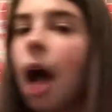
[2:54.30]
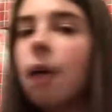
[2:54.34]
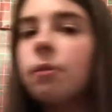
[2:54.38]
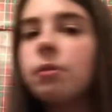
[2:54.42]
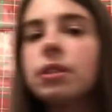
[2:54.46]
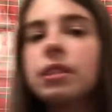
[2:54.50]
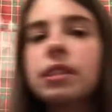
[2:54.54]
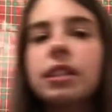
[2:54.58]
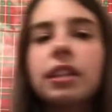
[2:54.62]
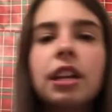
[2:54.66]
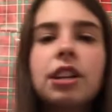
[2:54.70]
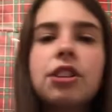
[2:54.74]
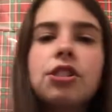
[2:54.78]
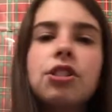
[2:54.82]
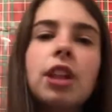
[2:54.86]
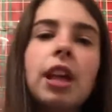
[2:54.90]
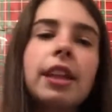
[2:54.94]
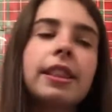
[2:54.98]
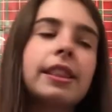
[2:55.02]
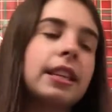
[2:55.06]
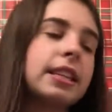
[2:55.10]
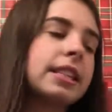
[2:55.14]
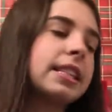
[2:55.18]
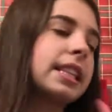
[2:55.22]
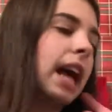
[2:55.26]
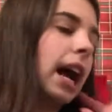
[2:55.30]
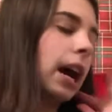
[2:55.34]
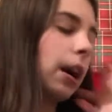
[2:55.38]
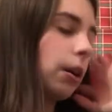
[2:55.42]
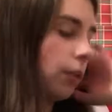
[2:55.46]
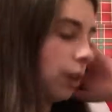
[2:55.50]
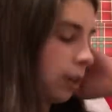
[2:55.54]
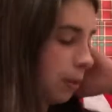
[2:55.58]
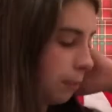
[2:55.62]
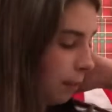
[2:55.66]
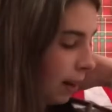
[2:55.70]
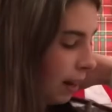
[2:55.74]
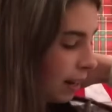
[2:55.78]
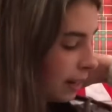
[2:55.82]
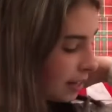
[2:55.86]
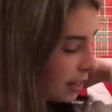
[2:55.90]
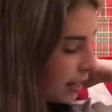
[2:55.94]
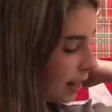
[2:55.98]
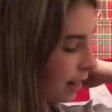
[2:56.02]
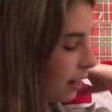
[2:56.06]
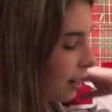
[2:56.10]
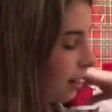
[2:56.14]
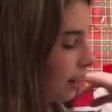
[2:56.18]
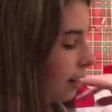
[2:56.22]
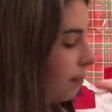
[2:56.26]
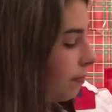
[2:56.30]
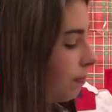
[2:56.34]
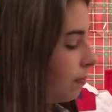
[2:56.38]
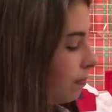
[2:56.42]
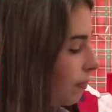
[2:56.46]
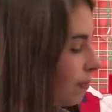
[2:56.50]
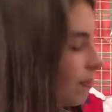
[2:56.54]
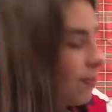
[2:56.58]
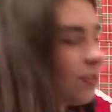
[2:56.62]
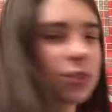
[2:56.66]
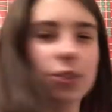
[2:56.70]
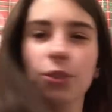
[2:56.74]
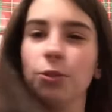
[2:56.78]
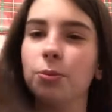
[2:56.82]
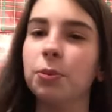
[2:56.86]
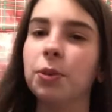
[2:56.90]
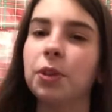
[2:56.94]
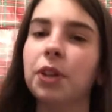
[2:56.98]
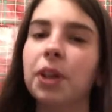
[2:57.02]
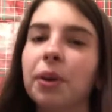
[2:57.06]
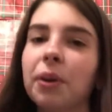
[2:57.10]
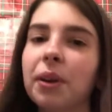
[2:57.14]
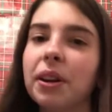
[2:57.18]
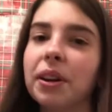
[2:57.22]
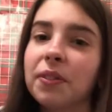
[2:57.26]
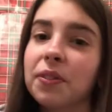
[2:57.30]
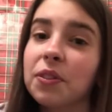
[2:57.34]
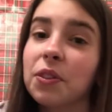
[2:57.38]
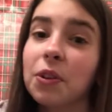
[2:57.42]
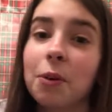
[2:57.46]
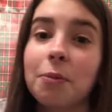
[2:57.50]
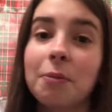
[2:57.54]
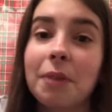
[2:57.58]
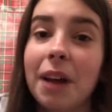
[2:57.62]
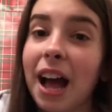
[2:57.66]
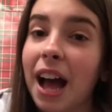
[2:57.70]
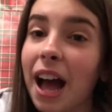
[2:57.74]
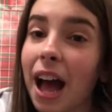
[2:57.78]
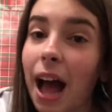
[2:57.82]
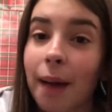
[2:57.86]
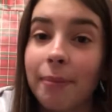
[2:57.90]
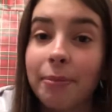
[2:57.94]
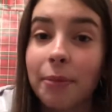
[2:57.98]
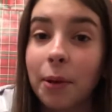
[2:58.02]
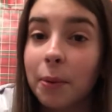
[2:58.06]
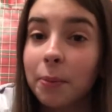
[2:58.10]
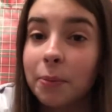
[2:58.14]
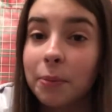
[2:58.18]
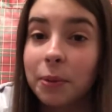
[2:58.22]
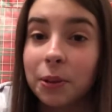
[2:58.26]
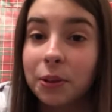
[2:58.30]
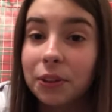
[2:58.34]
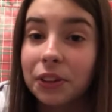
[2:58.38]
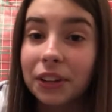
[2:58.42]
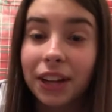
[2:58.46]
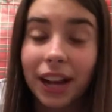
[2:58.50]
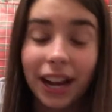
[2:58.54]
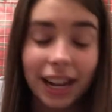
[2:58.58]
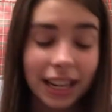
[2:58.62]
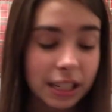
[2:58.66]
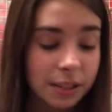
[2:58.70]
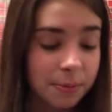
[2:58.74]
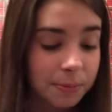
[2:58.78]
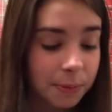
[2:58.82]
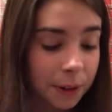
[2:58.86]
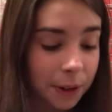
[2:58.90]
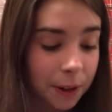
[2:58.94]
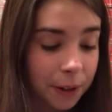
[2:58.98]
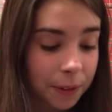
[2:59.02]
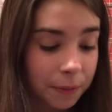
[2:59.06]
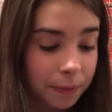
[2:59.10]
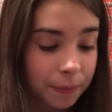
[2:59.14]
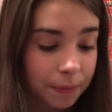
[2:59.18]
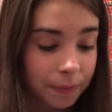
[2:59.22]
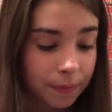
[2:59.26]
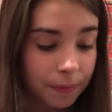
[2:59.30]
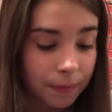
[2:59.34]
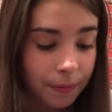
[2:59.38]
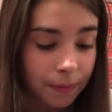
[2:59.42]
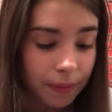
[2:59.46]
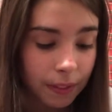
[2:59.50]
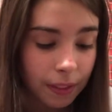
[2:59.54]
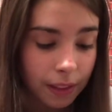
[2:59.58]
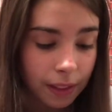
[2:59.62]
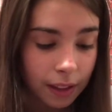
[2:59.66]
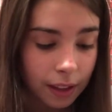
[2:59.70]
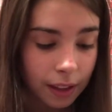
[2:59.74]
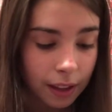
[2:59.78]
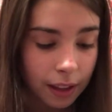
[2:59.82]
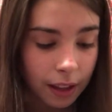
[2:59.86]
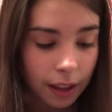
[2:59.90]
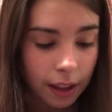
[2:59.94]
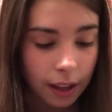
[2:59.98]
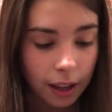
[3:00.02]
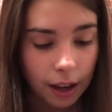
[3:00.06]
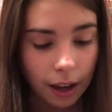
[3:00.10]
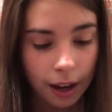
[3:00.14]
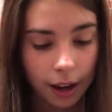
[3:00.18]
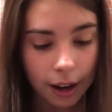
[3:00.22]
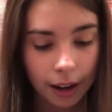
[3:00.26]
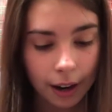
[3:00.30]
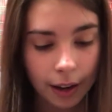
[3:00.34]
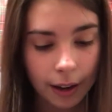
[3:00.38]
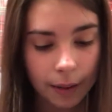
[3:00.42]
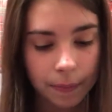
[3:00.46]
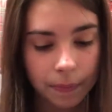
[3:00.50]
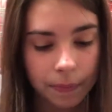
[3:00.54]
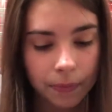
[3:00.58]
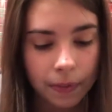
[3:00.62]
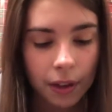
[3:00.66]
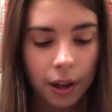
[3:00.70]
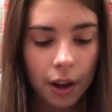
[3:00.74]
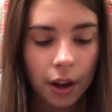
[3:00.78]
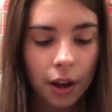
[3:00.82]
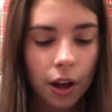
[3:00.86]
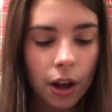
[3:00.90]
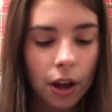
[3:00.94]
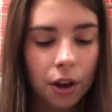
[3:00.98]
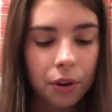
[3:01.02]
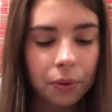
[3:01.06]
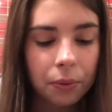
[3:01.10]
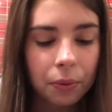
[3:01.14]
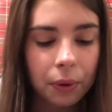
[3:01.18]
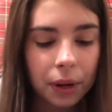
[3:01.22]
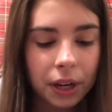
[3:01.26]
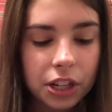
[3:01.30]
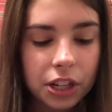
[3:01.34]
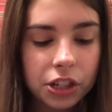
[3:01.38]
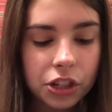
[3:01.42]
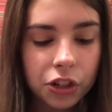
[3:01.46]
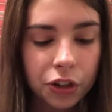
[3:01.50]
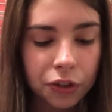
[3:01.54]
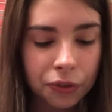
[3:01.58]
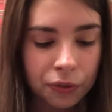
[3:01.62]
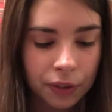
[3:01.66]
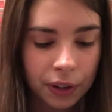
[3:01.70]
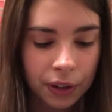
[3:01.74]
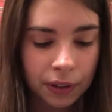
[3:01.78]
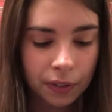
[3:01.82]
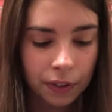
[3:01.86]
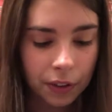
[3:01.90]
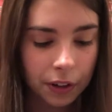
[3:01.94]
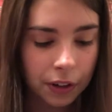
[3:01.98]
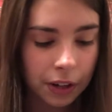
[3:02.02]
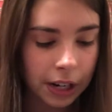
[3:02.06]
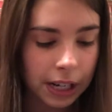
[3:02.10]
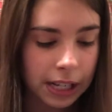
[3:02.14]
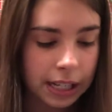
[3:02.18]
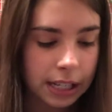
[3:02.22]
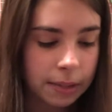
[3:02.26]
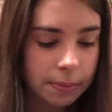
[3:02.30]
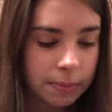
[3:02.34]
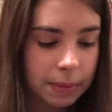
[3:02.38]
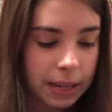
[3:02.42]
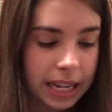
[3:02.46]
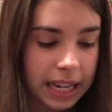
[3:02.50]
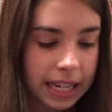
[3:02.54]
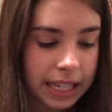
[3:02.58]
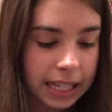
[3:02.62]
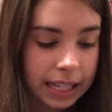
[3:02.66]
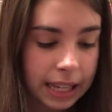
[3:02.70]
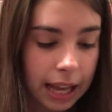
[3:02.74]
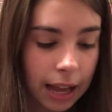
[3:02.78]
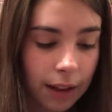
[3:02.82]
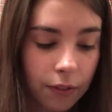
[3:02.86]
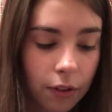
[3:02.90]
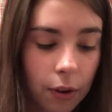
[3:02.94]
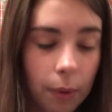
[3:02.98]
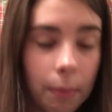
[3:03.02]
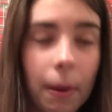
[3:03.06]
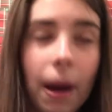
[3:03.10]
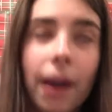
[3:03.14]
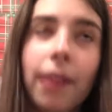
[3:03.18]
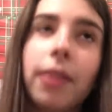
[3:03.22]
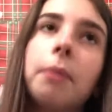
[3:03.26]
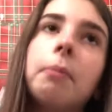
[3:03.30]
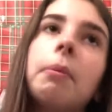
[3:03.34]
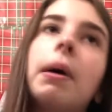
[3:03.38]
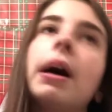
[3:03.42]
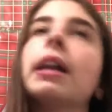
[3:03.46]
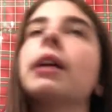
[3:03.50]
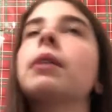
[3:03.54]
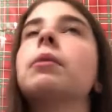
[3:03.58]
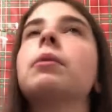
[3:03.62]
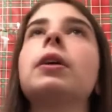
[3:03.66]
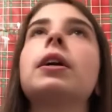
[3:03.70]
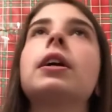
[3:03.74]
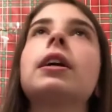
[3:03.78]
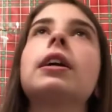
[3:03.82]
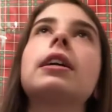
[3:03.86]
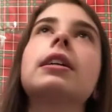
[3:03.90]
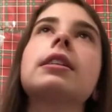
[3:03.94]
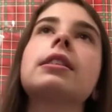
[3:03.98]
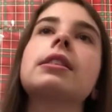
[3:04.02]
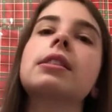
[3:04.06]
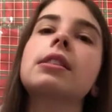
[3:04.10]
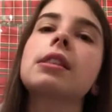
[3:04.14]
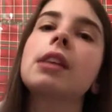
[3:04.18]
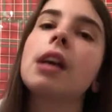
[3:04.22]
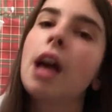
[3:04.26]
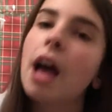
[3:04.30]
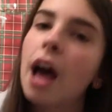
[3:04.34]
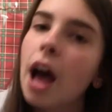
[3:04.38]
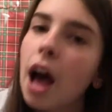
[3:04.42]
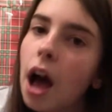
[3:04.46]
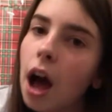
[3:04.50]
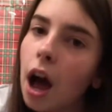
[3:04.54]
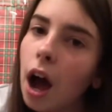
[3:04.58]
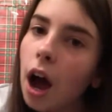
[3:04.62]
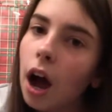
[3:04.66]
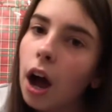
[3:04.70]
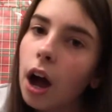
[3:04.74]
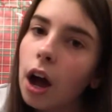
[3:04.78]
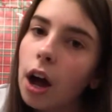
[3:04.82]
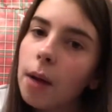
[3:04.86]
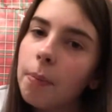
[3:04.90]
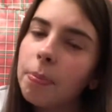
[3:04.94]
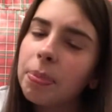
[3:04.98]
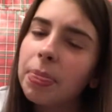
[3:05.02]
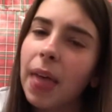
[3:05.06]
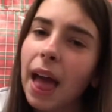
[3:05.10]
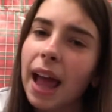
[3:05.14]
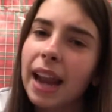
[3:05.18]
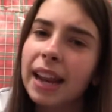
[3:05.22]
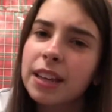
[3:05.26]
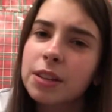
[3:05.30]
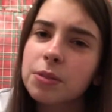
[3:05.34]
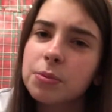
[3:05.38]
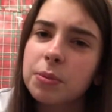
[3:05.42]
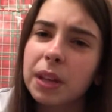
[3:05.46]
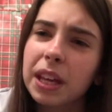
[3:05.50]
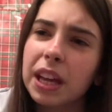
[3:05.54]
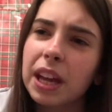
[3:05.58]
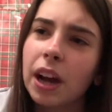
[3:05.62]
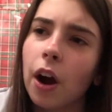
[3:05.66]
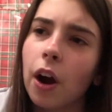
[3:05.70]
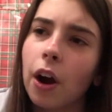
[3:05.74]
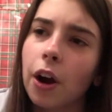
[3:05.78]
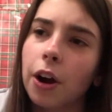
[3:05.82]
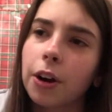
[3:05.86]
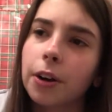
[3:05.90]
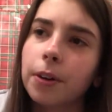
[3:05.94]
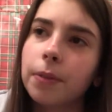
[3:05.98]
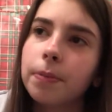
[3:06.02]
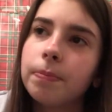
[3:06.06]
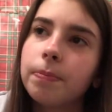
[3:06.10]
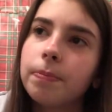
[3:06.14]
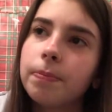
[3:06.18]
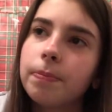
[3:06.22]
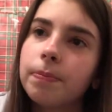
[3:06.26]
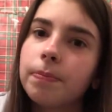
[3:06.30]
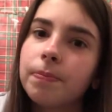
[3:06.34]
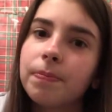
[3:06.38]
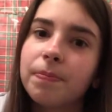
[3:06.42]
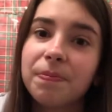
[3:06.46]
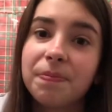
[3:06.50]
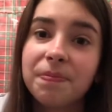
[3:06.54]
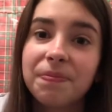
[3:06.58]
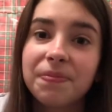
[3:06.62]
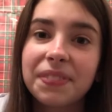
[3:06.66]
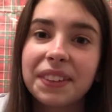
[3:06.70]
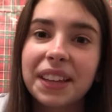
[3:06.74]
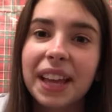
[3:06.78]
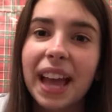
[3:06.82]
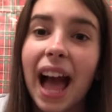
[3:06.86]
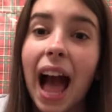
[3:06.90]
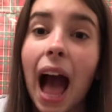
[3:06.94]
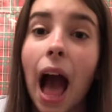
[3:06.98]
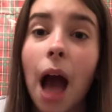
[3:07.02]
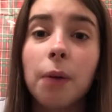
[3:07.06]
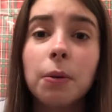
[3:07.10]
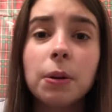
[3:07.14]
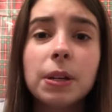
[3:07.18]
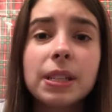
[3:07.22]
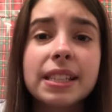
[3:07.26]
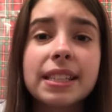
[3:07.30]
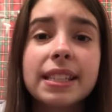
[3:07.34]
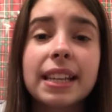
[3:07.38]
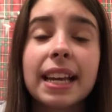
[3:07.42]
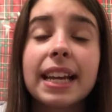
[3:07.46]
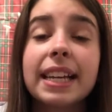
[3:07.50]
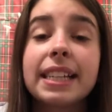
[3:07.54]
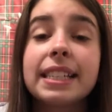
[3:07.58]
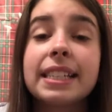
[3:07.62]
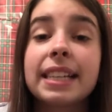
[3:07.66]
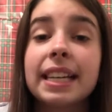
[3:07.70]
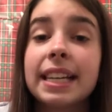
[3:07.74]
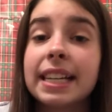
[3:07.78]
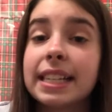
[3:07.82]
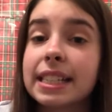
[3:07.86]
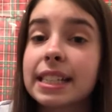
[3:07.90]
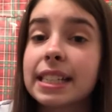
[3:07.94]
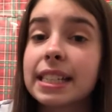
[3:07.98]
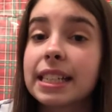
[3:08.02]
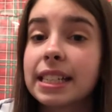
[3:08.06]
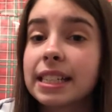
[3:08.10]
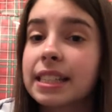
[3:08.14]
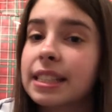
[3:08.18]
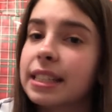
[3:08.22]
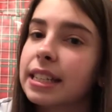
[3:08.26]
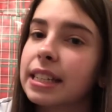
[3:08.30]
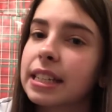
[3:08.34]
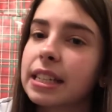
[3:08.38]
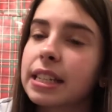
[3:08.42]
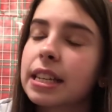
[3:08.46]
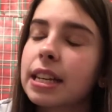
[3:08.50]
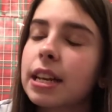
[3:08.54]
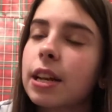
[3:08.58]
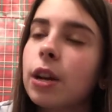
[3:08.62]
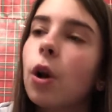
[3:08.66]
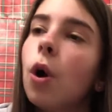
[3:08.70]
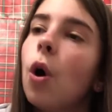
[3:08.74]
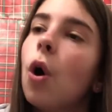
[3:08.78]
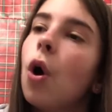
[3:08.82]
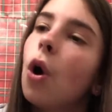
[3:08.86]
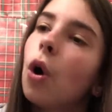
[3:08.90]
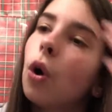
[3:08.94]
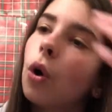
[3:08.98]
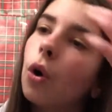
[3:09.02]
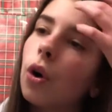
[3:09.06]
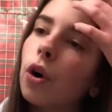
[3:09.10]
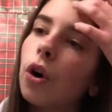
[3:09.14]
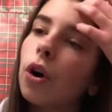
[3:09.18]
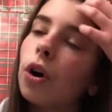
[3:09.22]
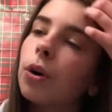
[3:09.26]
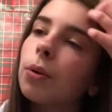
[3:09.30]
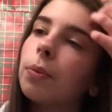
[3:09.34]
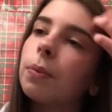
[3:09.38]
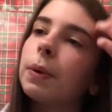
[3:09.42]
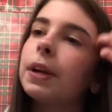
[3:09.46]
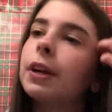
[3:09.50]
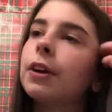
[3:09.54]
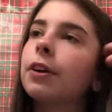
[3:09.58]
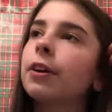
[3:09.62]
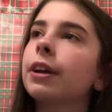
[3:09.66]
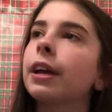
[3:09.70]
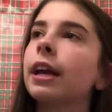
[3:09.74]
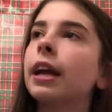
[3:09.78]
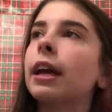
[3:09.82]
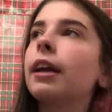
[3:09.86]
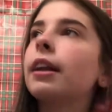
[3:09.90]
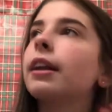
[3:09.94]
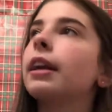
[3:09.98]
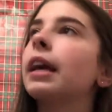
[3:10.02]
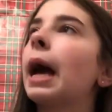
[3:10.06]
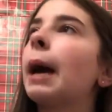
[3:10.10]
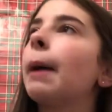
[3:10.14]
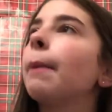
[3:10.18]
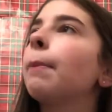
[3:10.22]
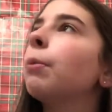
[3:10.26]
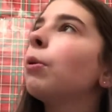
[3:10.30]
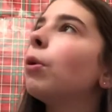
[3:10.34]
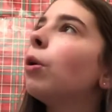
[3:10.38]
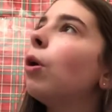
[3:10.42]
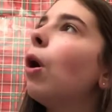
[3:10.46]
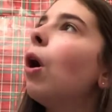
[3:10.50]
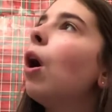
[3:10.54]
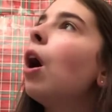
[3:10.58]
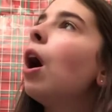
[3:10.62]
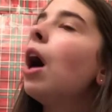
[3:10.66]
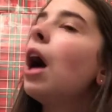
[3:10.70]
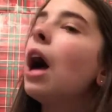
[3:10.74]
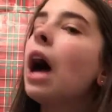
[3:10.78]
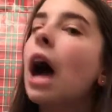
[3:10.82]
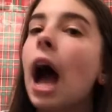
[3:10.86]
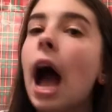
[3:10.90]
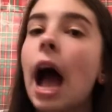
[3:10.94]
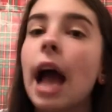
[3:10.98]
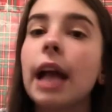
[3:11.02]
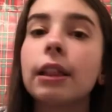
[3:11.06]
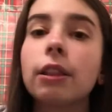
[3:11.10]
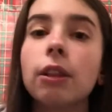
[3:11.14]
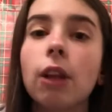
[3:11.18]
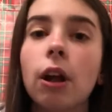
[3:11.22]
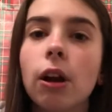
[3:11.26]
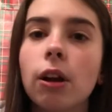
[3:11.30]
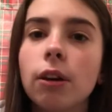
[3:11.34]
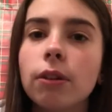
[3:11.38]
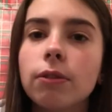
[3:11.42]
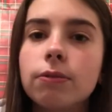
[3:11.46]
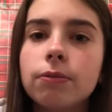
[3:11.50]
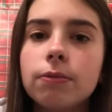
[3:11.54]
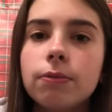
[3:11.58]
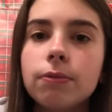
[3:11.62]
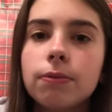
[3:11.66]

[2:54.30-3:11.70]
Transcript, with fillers: was gonna do like the sock one, but I decided to do a beauty one, even though I'm no beauty expert. Alright. What your favorite Christmas scent from Bath and Body Works? That is really hard. I would say 'Tis the Season or Winter Candy Apple. I love